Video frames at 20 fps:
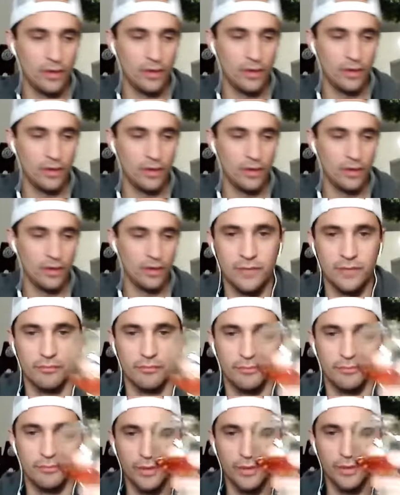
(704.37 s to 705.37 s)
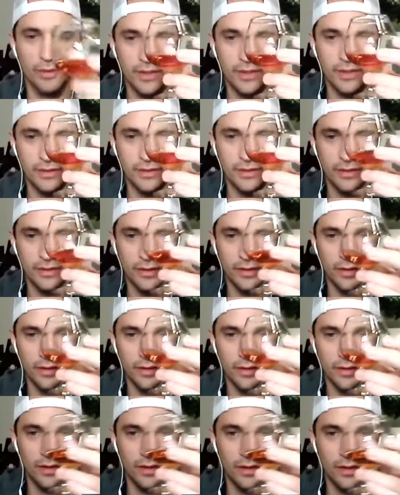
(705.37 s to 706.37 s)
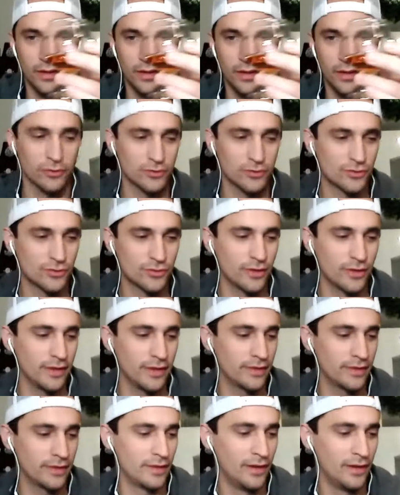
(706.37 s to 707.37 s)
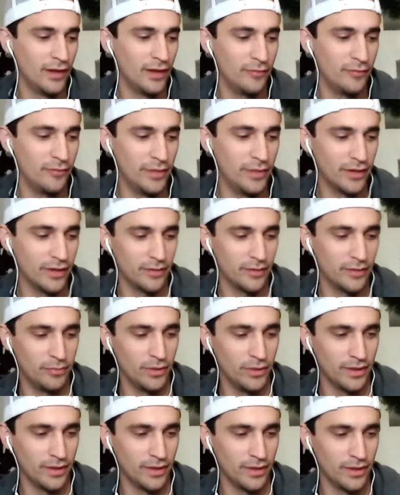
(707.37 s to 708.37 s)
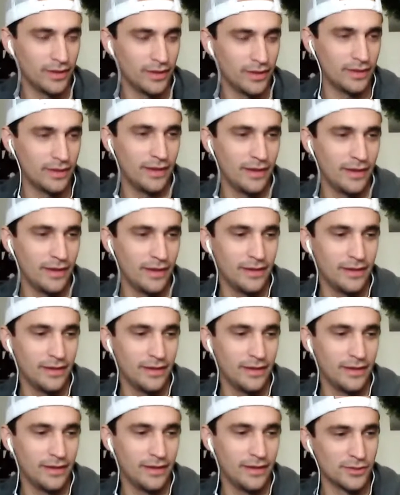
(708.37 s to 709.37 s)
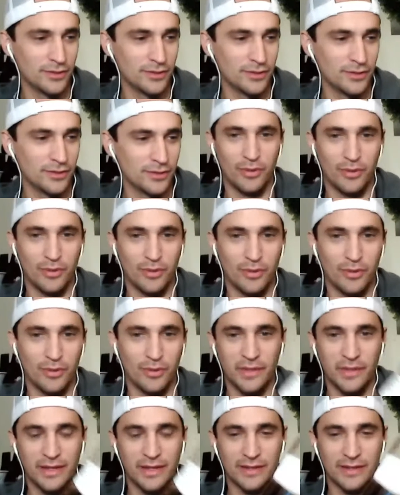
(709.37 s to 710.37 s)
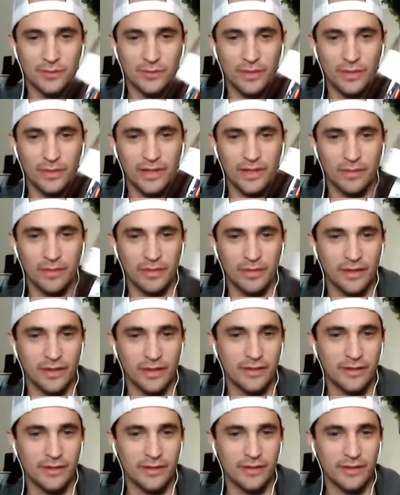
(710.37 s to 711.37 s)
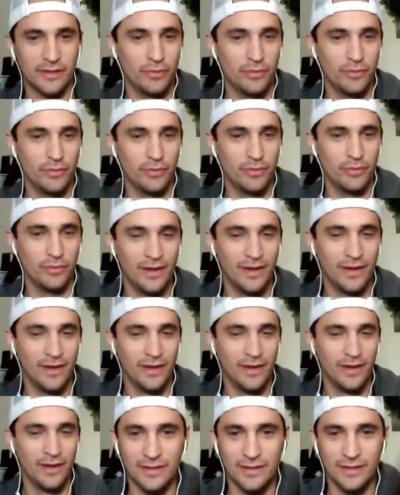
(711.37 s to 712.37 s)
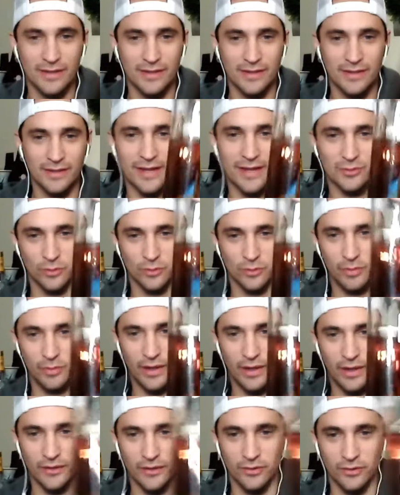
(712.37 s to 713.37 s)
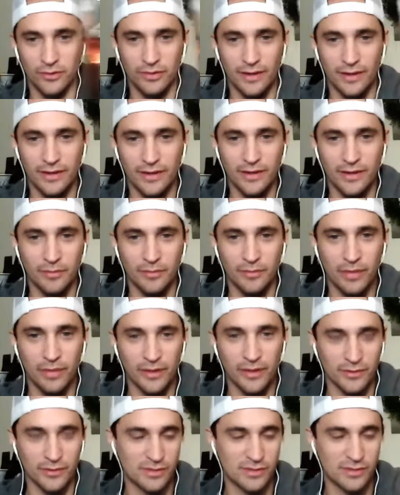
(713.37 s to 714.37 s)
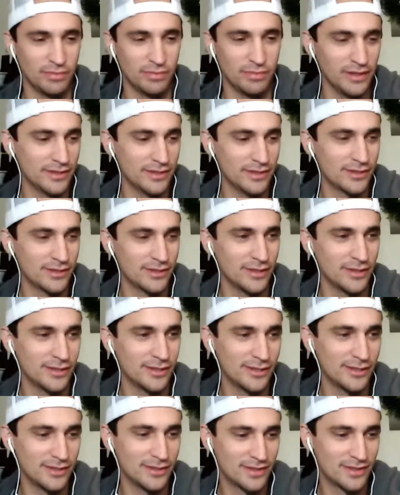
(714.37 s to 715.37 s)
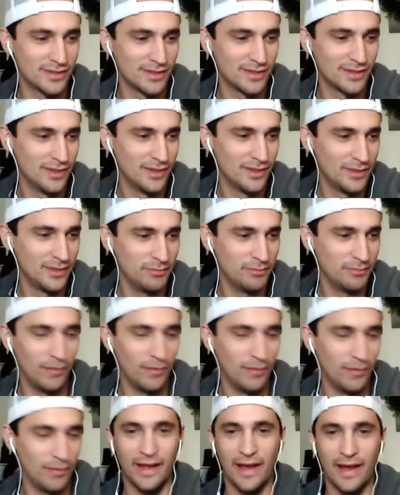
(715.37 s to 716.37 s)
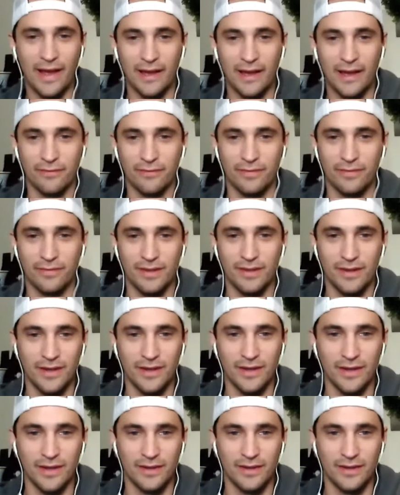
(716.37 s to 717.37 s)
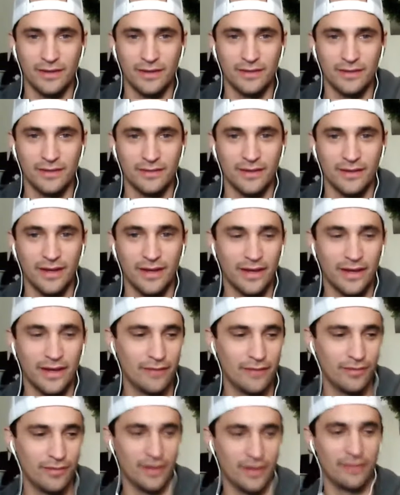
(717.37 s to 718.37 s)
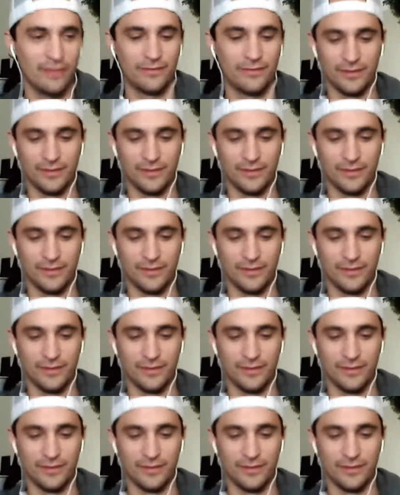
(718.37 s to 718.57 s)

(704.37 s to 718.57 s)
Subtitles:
drinking Bullet Barrel Strength. I've been on a Bullet kick lately, so there's a post coming next week about the history of Bullet. It's not the actual bottle. I did a bottle split, so this is my half that I have left.